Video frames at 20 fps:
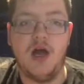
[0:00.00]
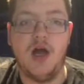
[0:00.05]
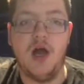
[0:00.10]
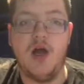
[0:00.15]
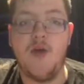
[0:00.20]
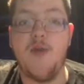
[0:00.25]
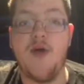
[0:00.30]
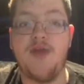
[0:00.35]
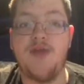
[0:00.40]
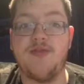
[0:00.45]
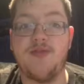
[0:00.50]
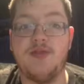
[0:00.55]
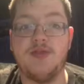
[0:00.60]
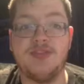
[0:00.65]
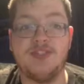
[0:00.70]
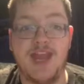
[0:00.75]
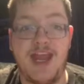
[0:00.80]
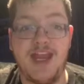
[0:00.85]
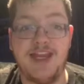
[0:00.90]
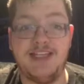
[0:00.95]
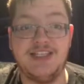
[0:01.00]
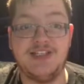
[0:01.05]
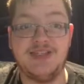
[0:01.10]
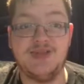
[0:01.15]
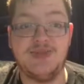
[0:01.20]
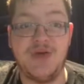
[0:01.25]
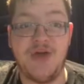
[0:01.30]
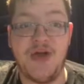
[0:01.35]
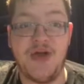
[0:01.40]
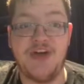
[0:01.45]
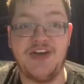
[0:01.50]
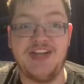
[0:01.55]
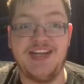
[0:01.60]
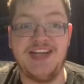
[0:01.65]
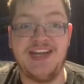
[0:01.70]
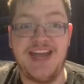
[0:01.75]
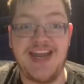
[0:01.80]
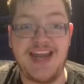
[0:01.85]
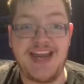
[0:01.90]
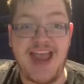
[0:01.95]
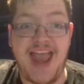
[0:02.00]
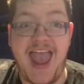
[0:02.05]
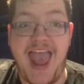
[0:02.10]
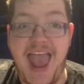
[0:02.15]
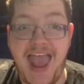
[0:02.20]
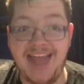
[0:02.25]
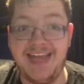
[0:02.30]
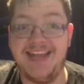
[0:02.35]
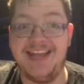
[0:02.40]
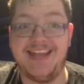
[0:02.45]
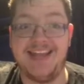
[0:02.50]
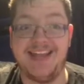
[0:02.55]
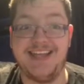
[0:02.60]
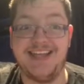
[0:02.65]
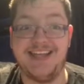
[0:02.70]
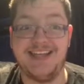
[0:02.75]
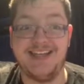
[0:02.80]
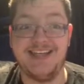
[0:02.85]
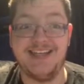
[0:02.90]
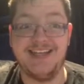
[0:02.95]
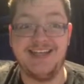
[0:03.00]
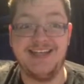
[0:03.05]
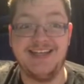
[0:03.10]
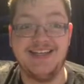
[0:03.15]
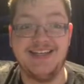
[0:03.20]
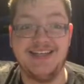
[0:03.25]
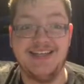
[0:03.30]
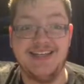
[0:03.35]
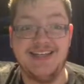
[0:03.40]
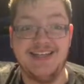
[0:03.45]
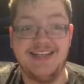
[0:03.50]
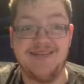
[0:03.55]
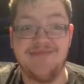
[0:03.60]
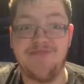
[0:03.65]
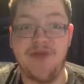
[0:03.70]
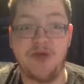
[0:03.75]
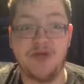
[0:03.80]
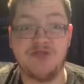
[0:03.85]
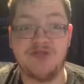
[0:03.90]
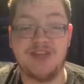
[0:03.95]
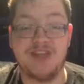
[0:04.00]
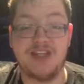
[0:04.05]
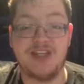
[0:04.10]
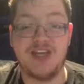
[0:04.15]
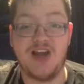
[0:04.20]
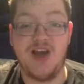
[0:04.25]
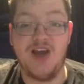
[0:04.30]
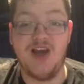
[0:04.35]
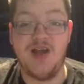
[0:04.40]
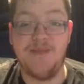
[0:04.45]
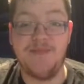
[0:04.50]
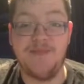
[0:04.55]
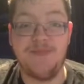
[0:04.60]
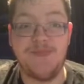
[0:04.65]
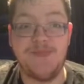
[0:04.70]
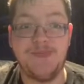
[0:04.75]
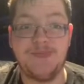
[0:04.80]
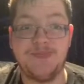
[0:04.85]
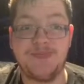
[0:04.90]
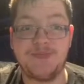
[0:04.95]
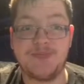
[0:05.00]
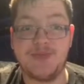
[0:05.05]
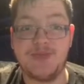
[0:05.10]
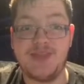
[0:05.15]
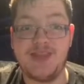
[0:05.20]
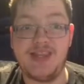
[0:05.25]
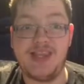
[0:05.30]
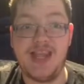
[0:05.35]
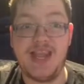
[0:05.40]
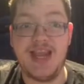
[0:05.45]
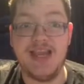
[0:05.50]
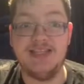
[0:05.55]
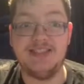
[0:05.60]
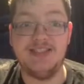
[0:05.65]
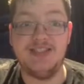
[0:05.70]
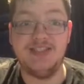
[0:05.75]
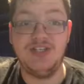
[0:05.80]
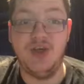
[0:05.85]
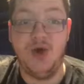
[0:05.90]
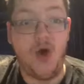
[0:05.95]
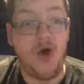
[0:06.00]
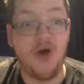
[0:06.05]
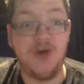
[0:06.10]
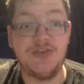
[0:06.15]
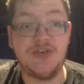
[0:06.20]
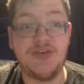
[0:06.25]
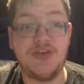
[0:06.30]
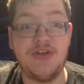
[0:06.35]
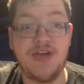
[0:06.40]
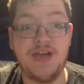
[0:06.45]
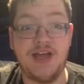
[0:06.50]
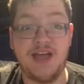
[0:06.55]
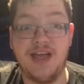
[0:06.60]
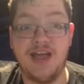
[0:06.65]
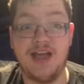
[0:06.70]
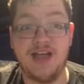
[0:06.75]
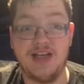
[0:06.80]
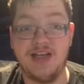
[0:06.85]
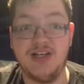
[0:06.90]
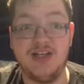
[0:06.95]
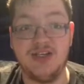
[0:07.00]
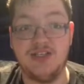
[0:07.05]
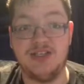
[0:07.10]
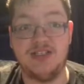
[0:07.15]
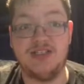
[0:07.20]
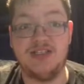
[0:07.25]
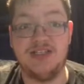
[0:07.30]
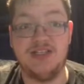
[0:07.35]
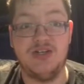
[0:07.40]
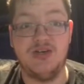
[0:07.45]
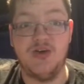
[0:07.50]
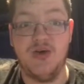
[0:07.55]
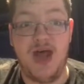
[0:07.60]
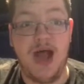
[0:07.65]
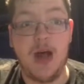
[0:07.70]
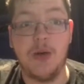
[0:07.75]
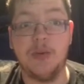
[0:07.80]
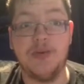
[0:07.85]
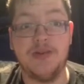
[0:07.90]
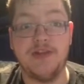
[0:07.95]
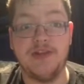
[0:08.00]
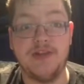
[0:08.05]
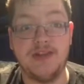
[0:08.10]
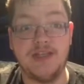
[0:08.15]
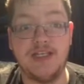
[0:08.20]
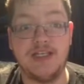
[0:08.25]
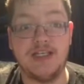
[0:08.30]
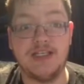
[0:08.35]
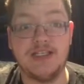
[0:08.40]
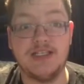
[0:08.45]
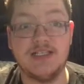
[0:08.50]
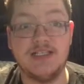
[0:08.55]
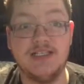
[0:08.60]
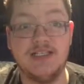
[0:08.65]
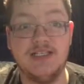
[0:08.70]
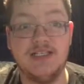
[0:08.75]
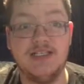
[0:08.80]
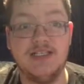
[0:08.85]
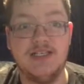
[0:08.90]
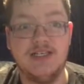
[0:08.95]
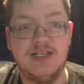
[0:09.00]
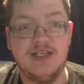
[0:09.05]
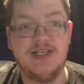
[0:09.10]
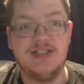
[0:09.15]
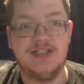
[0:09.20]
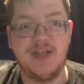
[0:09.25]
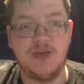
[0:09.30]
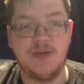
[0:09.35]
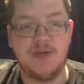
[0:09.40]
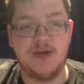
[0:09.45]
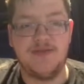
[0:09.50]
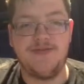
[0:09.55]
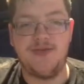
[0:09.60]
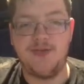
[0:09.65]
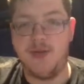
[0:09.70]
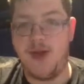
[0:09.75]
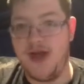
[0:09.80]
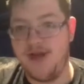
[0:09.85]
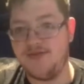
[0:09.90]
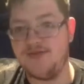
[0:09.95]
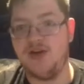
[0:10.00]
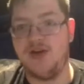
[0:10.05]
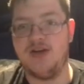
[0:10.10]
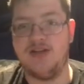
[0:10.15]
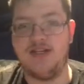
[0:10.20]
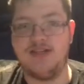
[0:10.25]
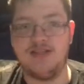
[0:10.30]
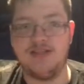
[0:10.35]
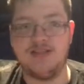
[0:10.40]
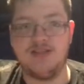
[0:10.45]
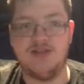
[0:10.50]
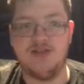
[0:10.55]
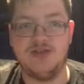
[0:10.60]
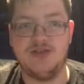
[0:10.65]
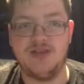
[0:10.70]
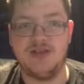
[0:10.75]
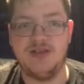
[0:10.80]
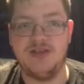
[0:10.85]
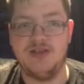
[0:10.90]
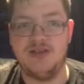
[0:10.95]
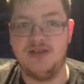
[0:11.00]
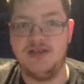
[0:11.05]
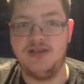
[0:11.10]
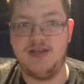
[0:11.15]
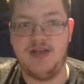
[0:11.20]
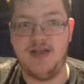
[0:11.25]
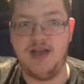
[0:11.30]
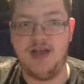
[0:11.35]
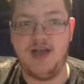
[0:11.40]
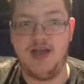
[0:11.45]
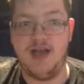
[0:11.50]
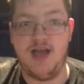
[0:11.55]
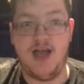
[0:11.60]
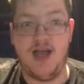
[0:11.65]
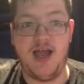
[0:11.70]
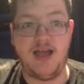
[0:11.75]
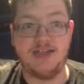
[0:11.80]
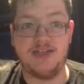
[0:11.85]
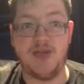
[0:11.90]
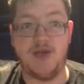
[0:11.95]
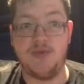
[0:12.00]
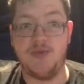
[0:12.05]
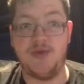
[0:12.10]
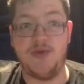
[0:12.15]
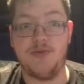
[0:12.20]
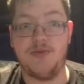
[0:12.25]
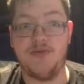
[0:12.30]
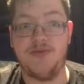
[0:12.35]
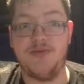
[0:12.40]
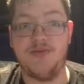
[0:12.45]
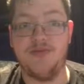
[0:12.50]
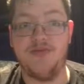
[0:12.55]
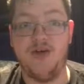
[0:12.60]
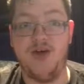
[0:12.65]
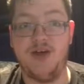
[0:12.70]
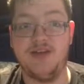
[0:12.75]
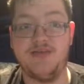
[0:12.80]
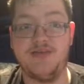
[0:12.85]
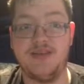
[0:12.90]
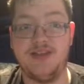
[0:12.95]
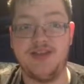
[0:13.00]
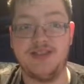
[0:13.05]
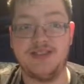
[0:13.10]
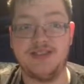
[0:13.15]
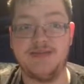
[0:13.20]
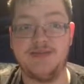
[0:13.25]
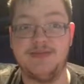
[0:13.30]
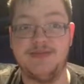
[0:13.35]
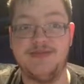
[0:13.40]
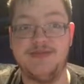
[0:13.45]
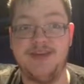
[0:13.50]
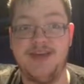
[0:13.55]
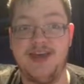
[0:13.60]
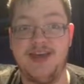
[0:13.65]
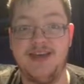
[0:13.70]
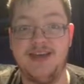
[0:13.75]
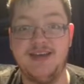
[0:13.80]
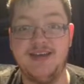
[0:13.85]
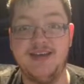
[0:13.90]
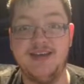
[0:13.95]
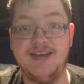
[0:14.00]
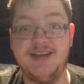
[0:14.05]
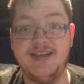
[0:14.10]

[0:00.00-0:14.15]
I went through a stage where I didn't eat anything most of the time. It's not a good or healthy thing. So if you have got an eating disorder, I don't know the advice for this to be fair.